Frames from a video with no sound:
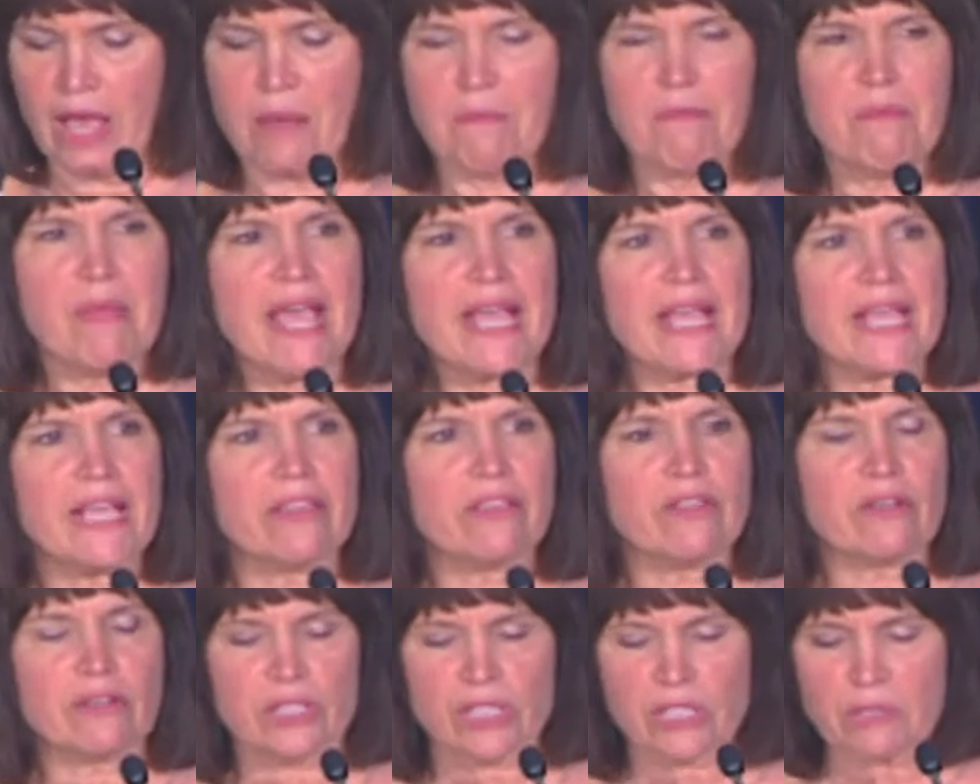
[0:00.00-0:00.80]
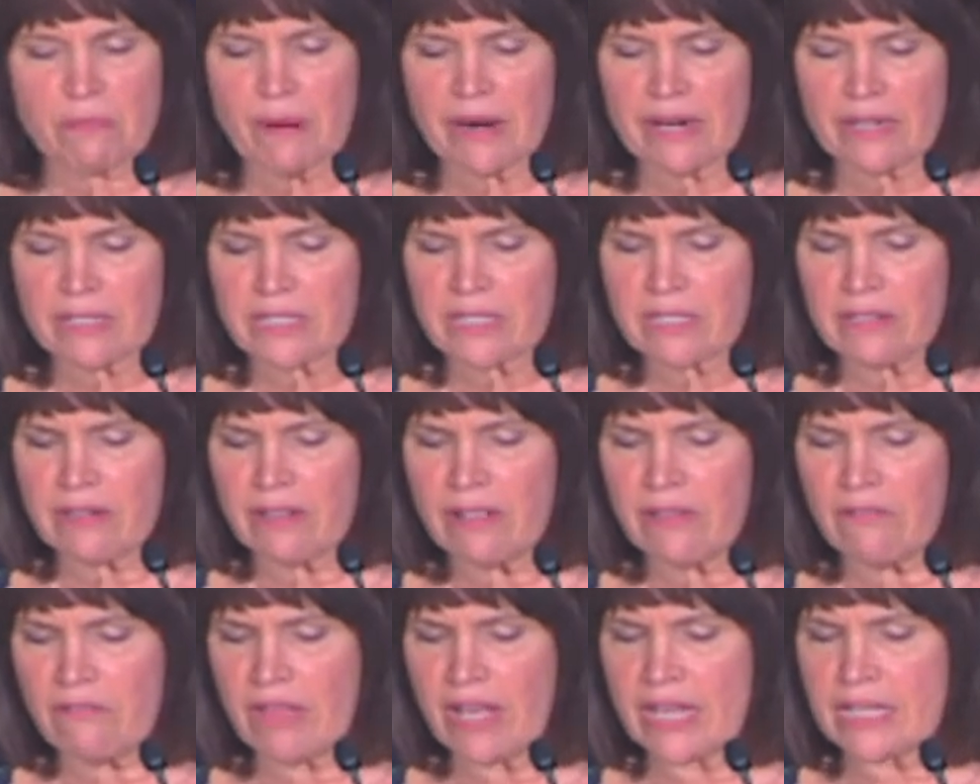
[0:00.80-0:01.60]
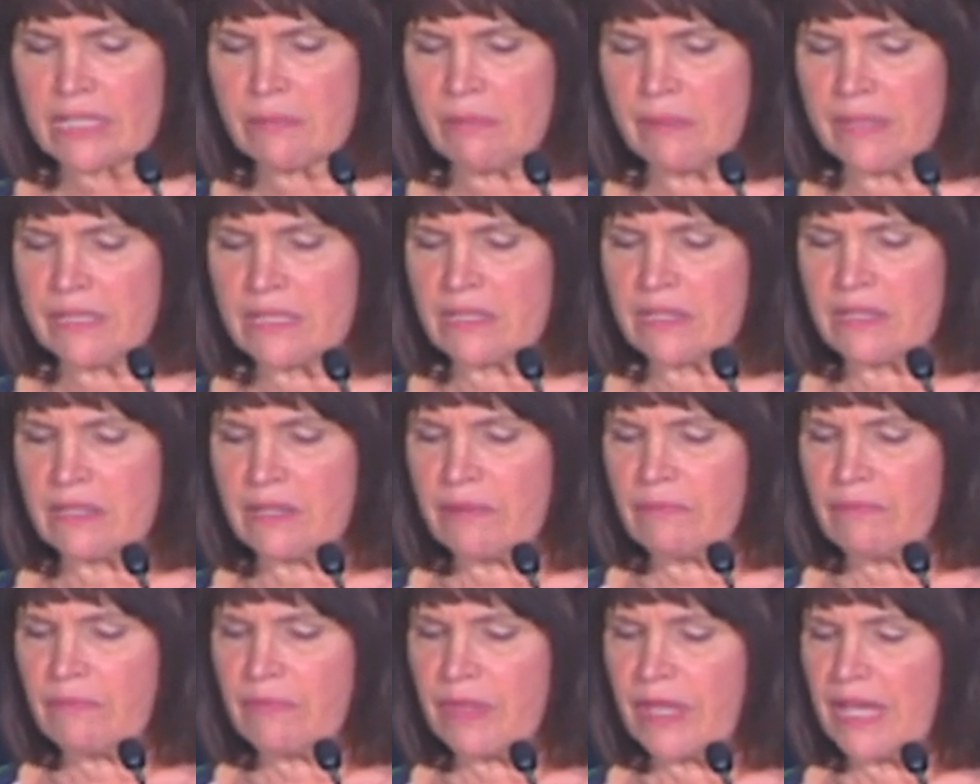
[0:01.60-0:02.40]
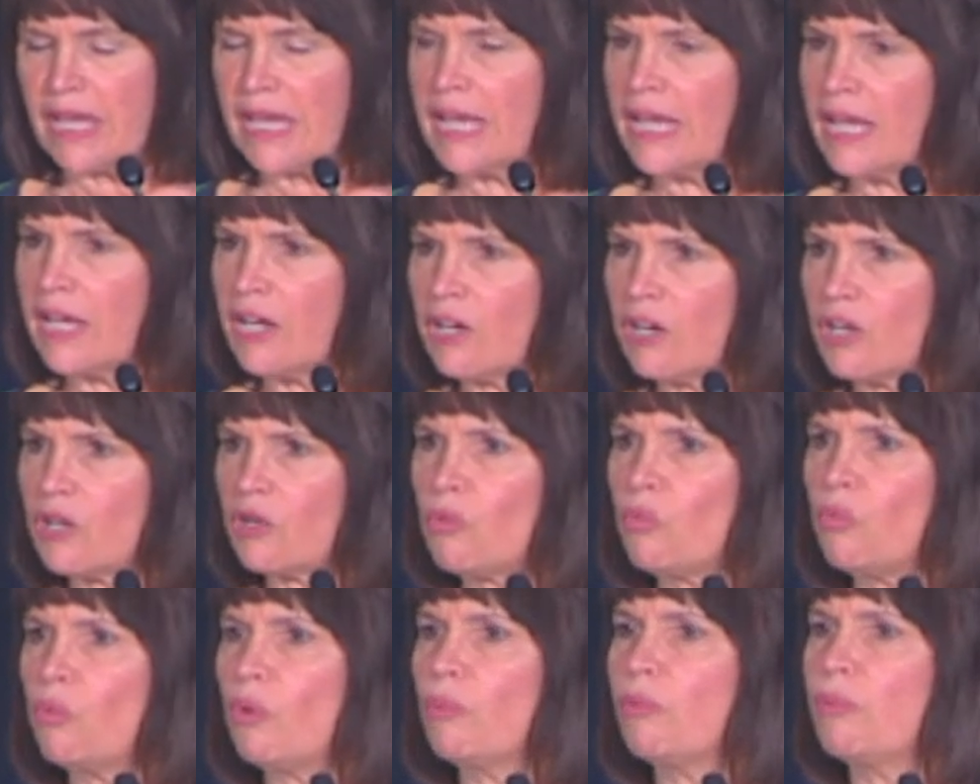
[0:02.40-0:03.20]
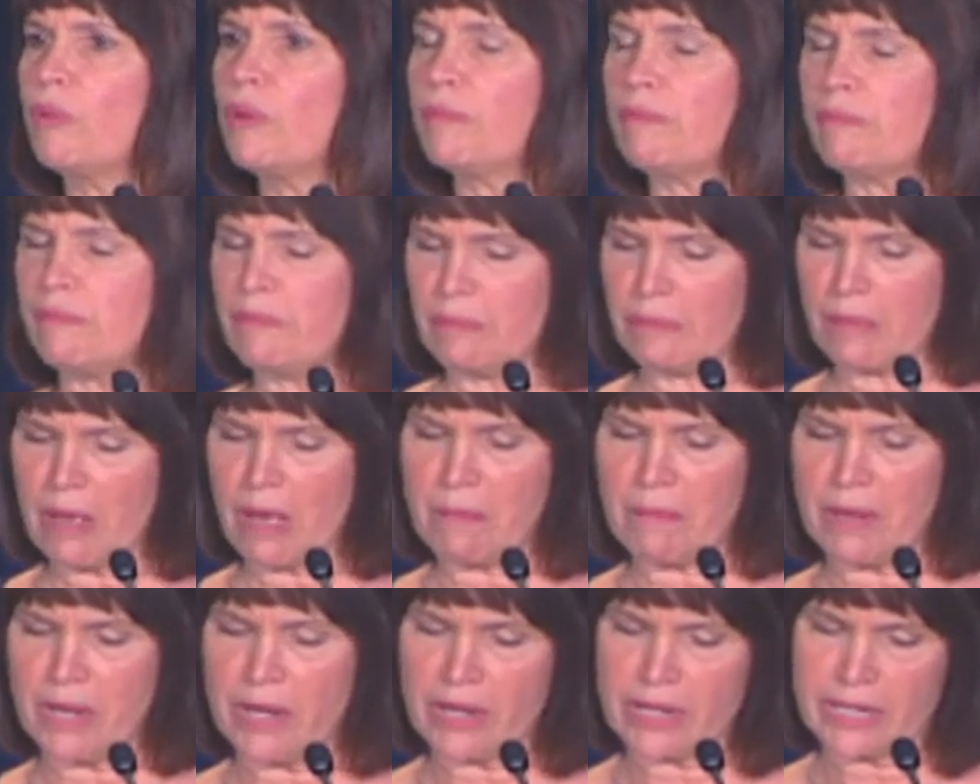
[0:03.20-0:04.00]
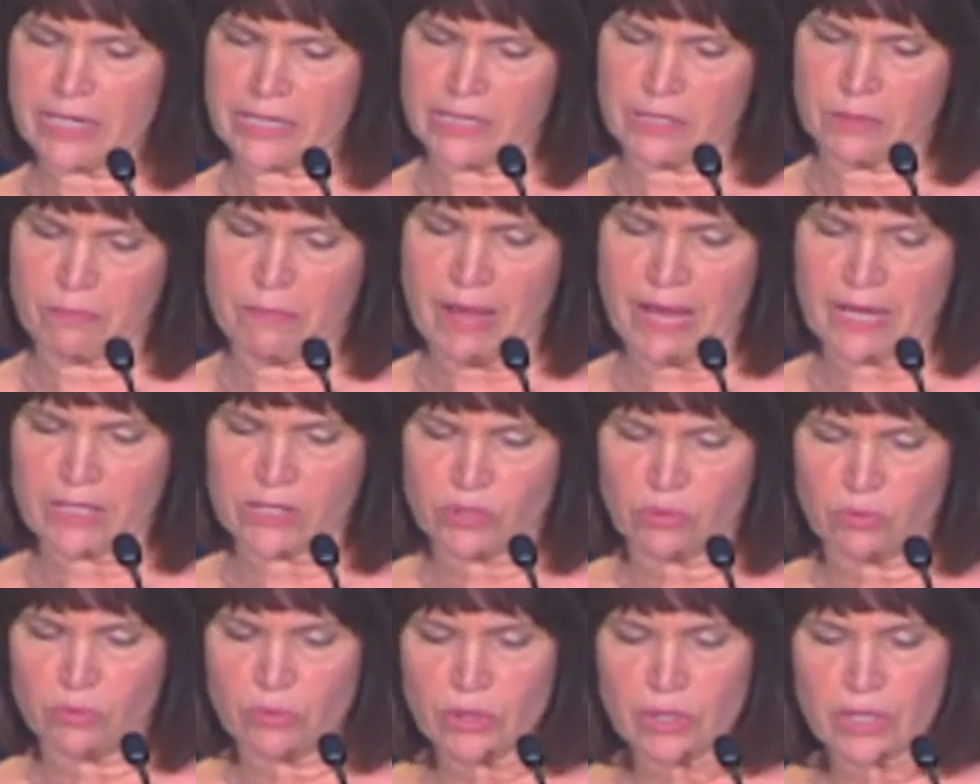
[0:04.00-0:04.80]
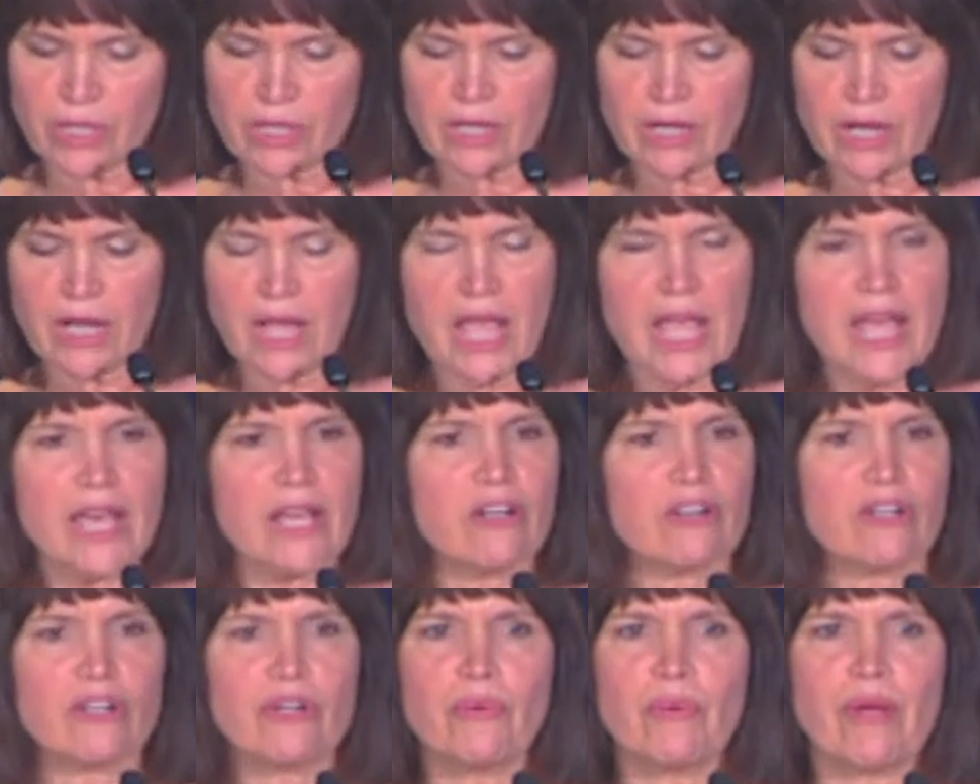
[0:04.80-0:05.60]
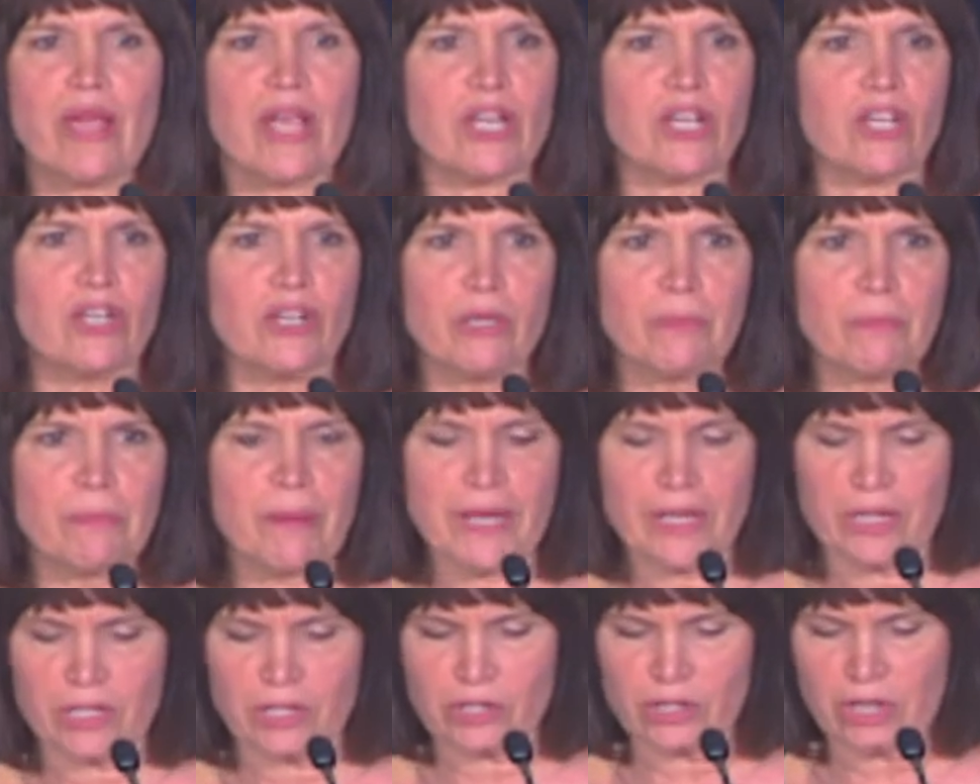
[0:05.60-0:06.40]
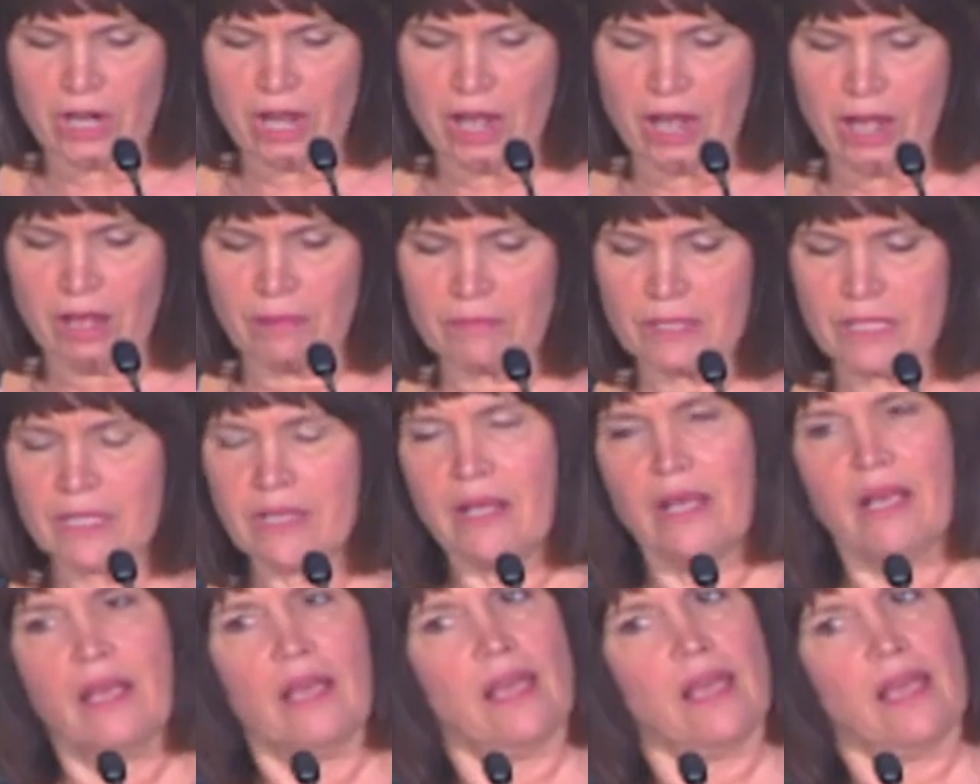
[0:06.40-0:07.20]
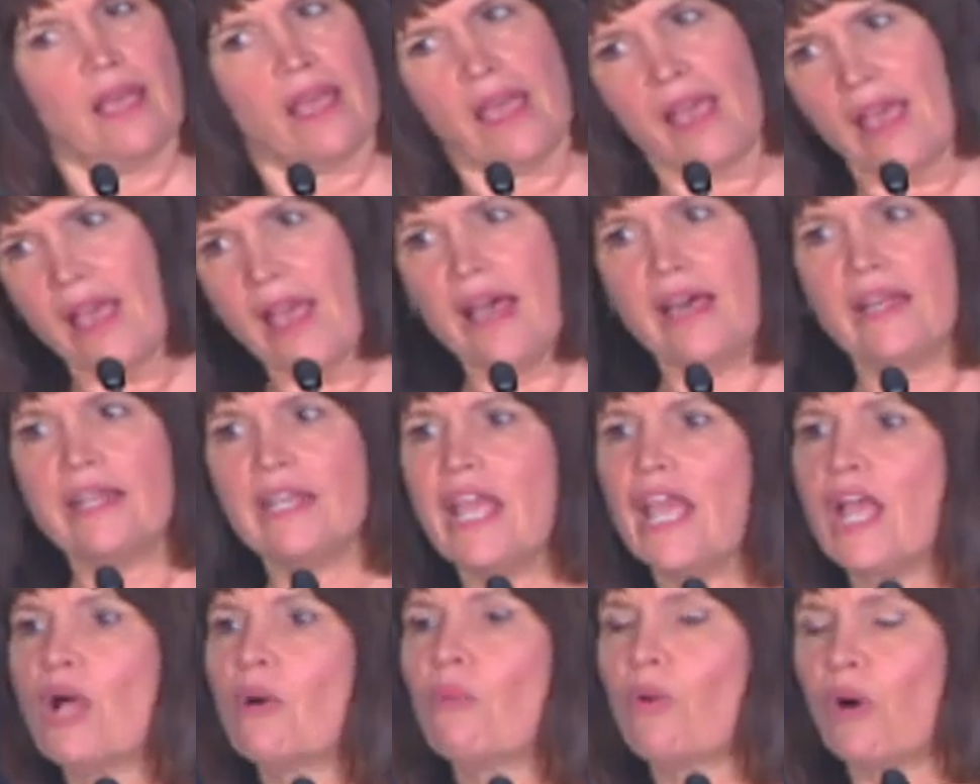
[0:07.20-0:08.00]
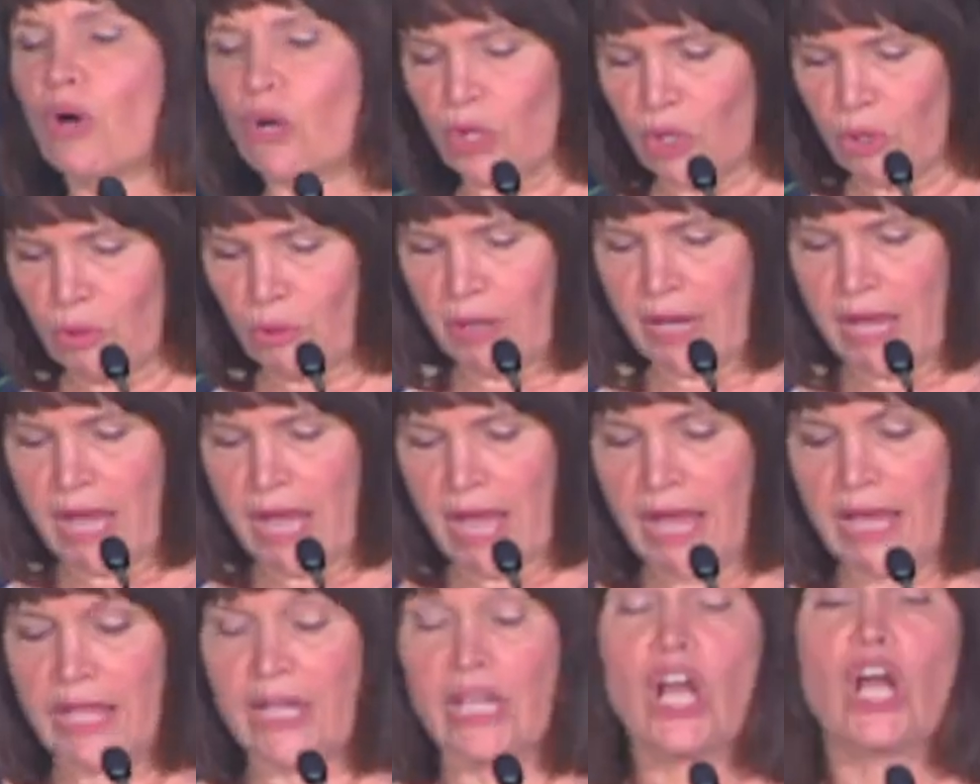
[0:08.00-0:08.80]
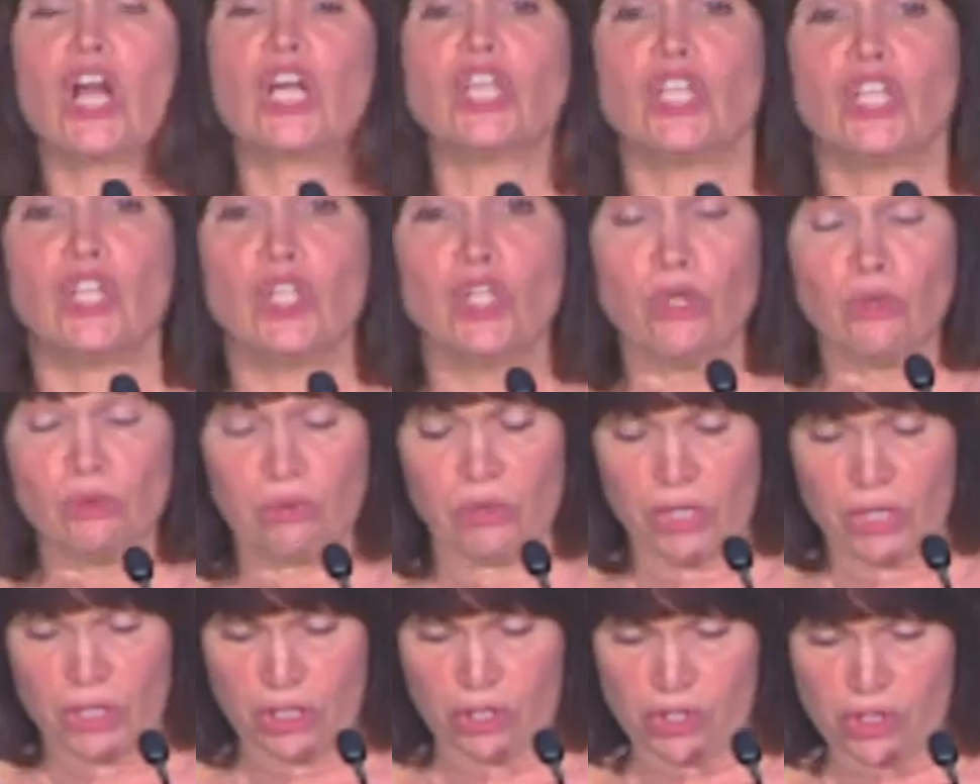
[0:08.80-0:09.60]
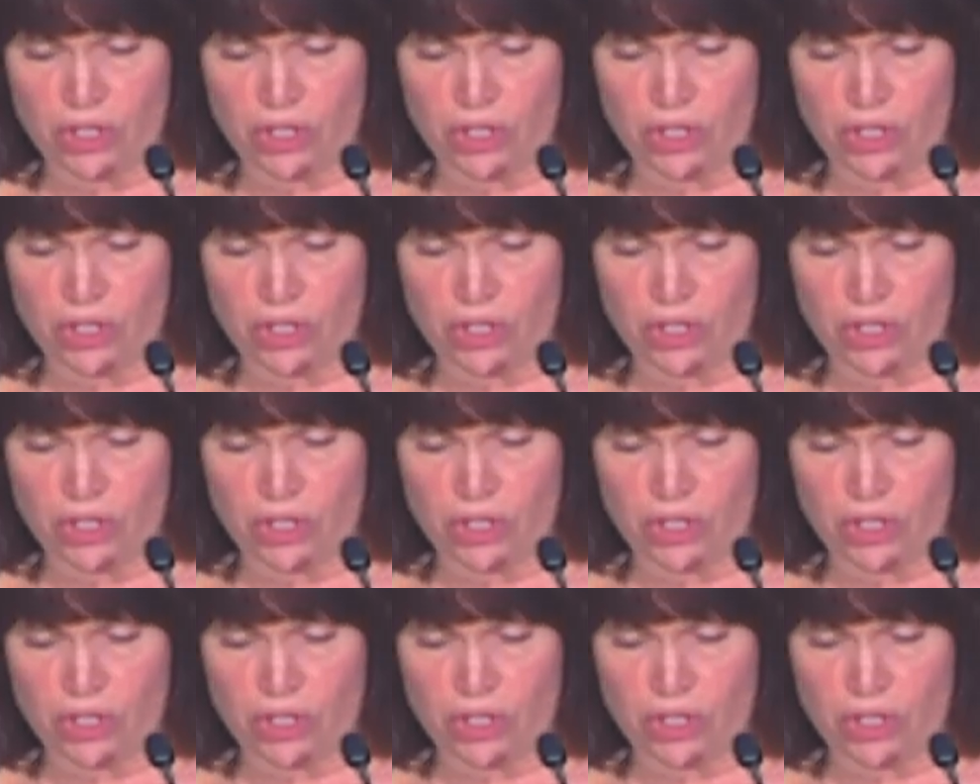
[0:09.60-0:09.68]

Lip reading: Making those smart investments here will put Americans back to work. It'll create good-paying jobs, and it will create union